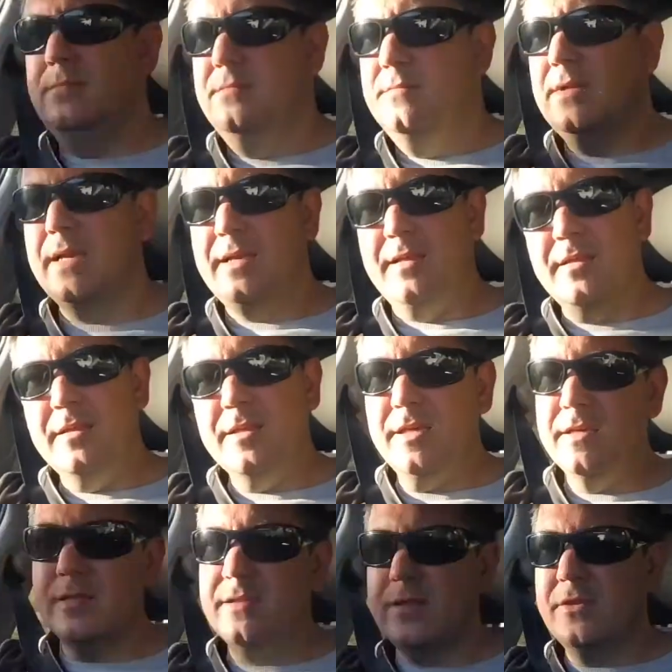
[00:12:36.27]
Like, this
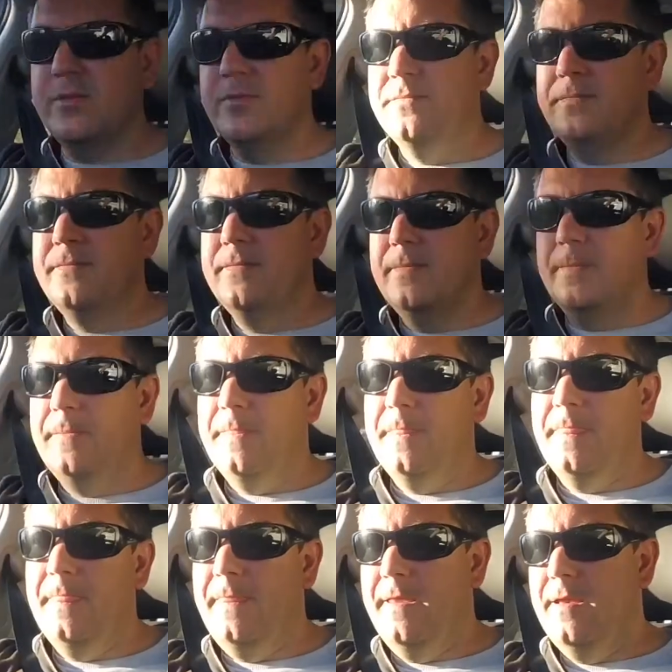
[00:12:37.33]
is
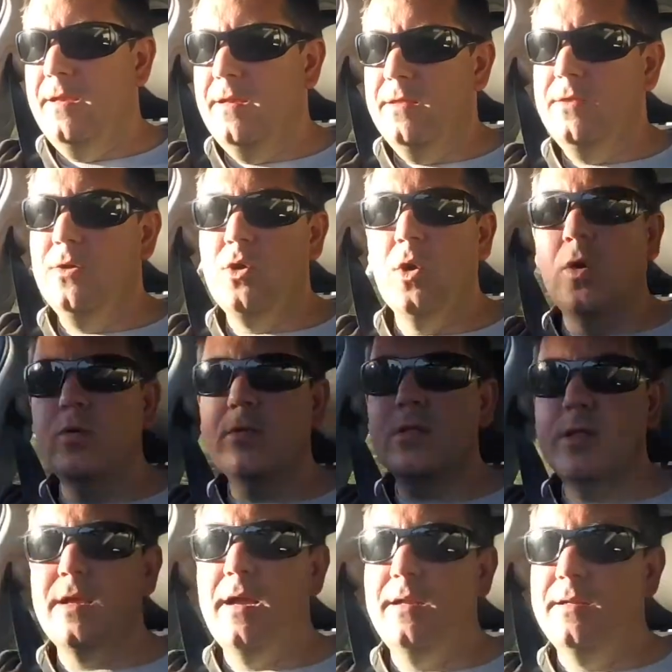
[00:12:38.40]
the gold
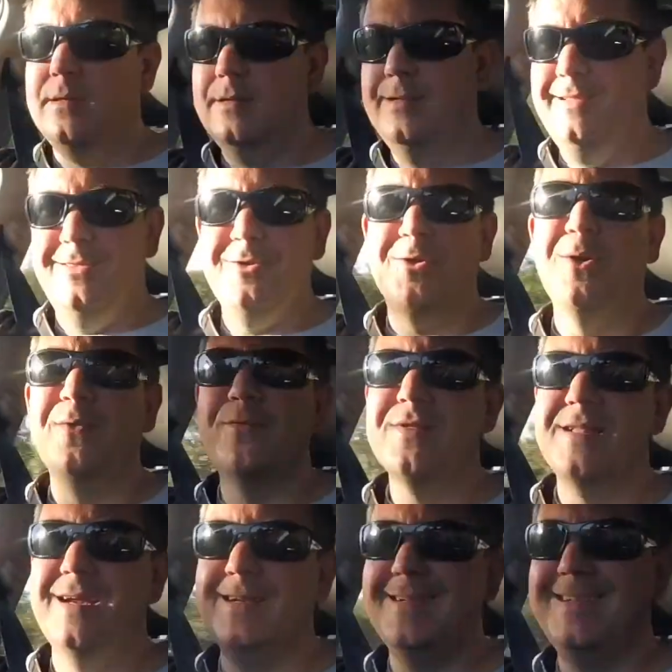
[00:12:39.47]
standard, the Golf
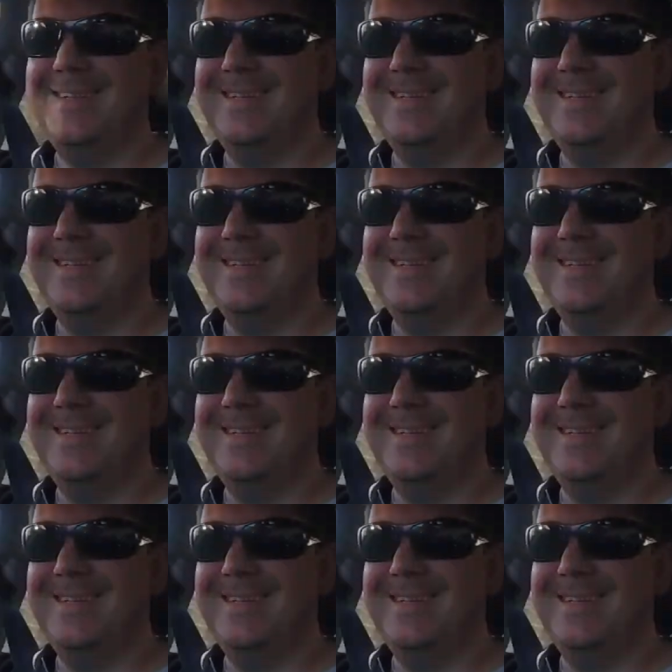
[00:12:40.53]
standard.